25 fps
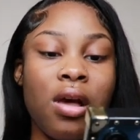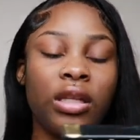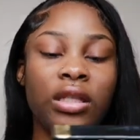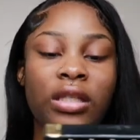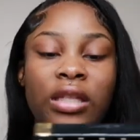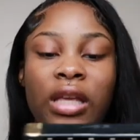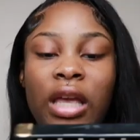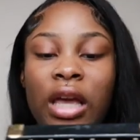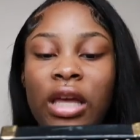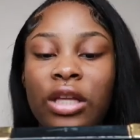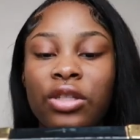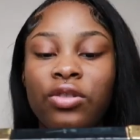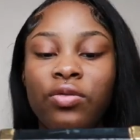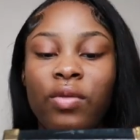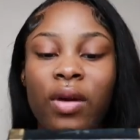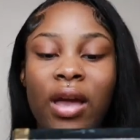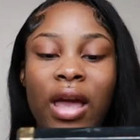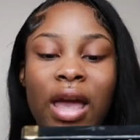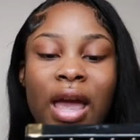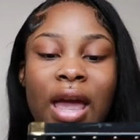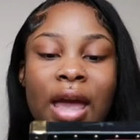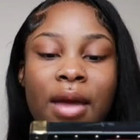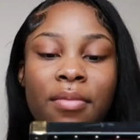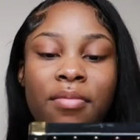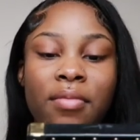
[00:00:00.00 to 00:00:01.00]
Schedule
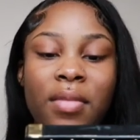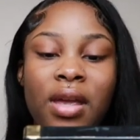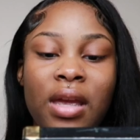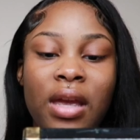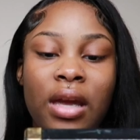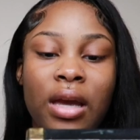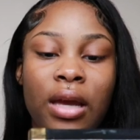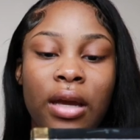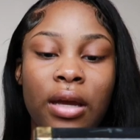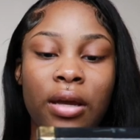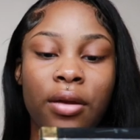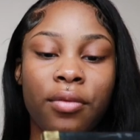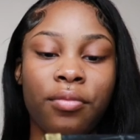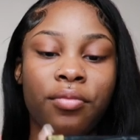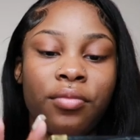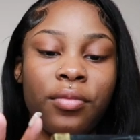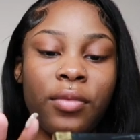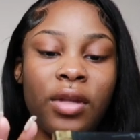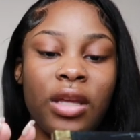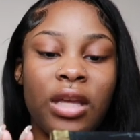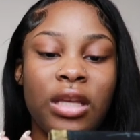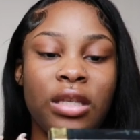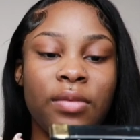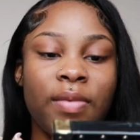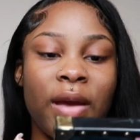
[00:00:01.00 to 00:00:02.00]
Admin
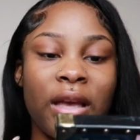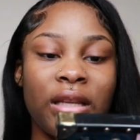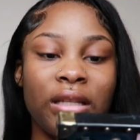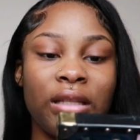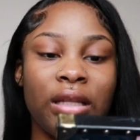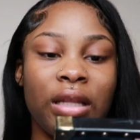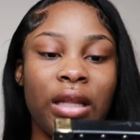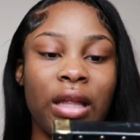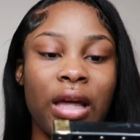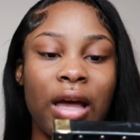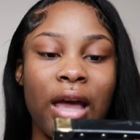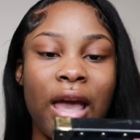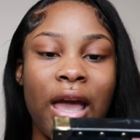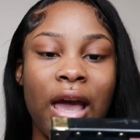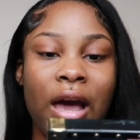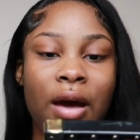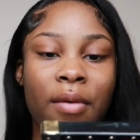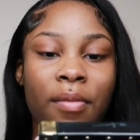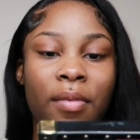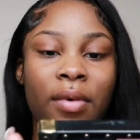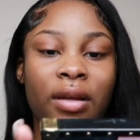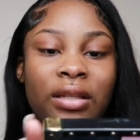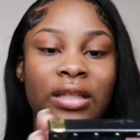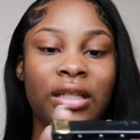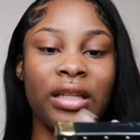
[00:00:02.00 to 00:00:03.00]
is basically an
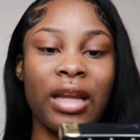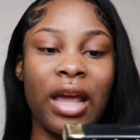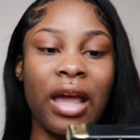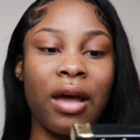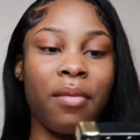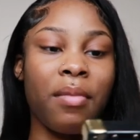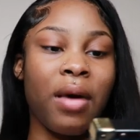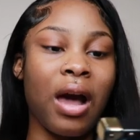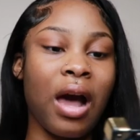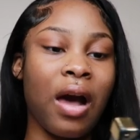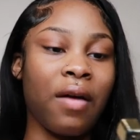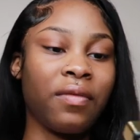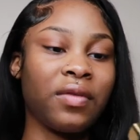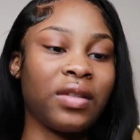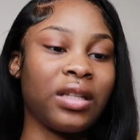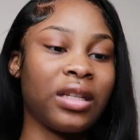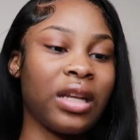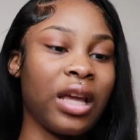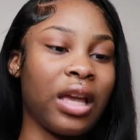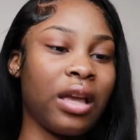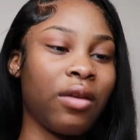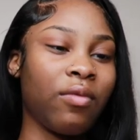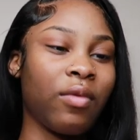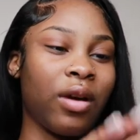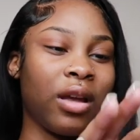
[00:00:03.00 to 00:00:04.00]
app. Today I'm off
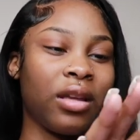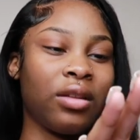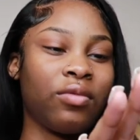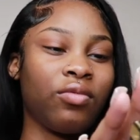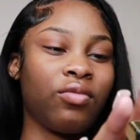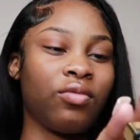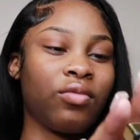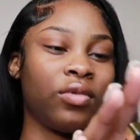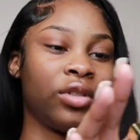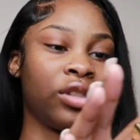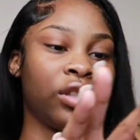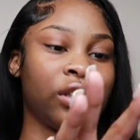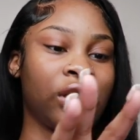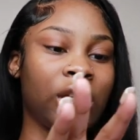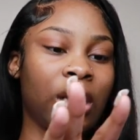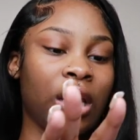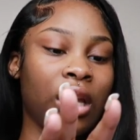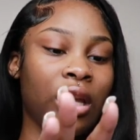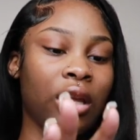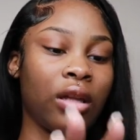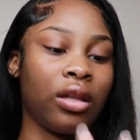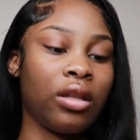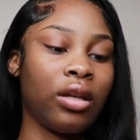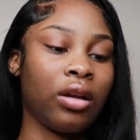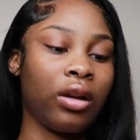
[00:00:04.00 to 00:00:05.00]
today. Wait, what's
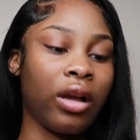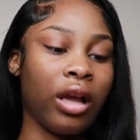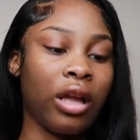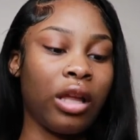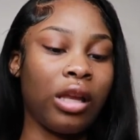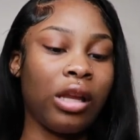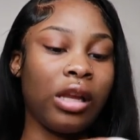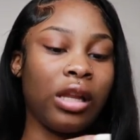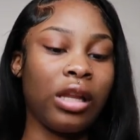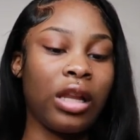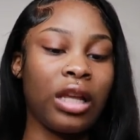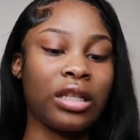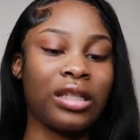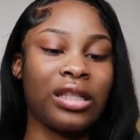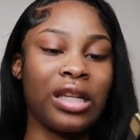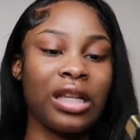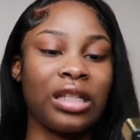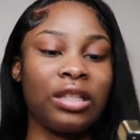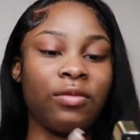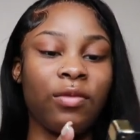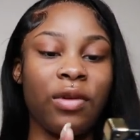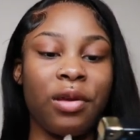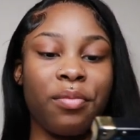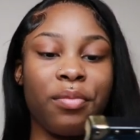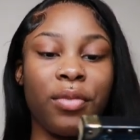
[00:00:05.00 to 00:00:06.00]
today? Okay, that's
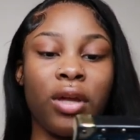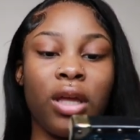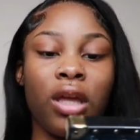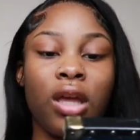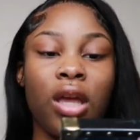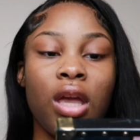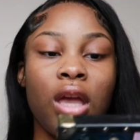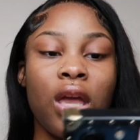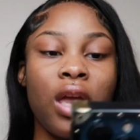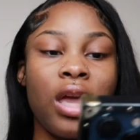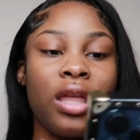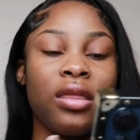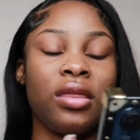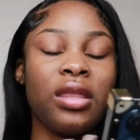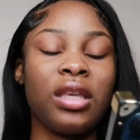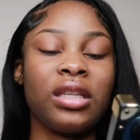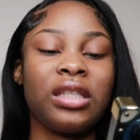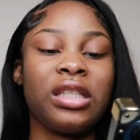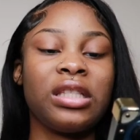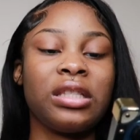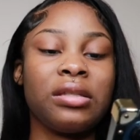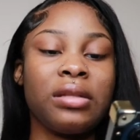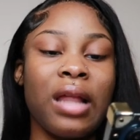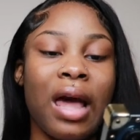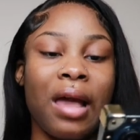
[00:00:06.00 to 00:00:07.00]
next week. But
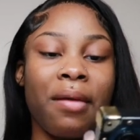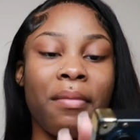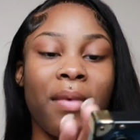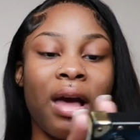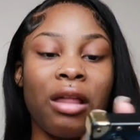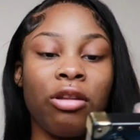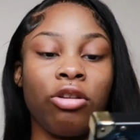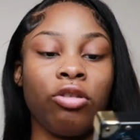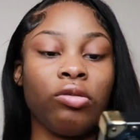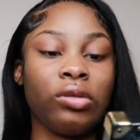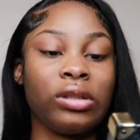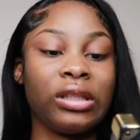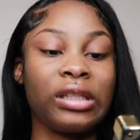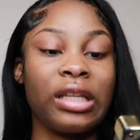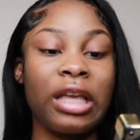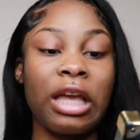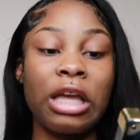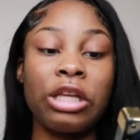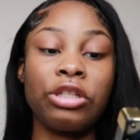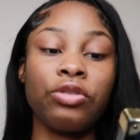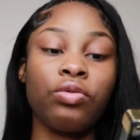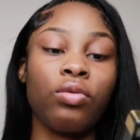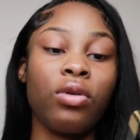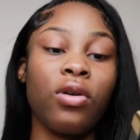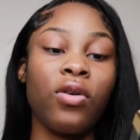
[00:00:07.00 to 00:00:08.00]
this is like my little
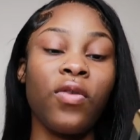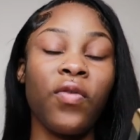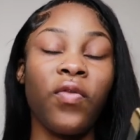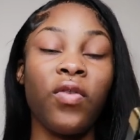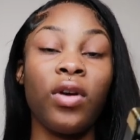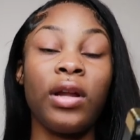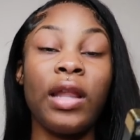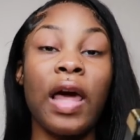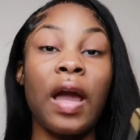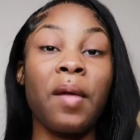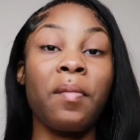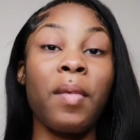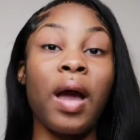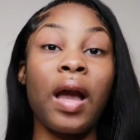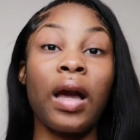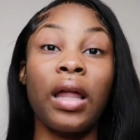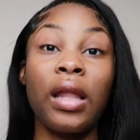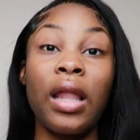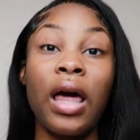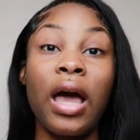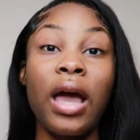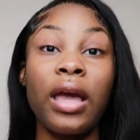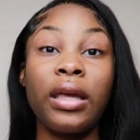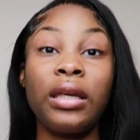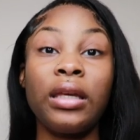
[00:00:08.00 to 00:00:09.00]
schedule for like my
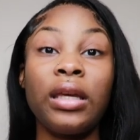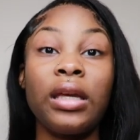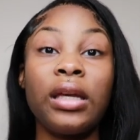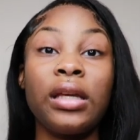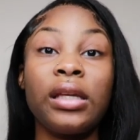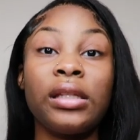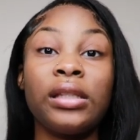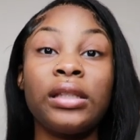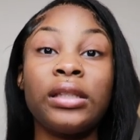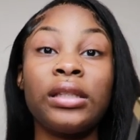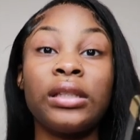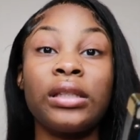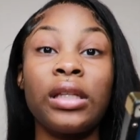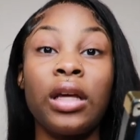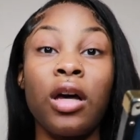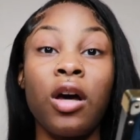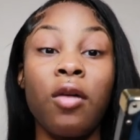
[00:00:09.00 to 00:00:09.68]
clients.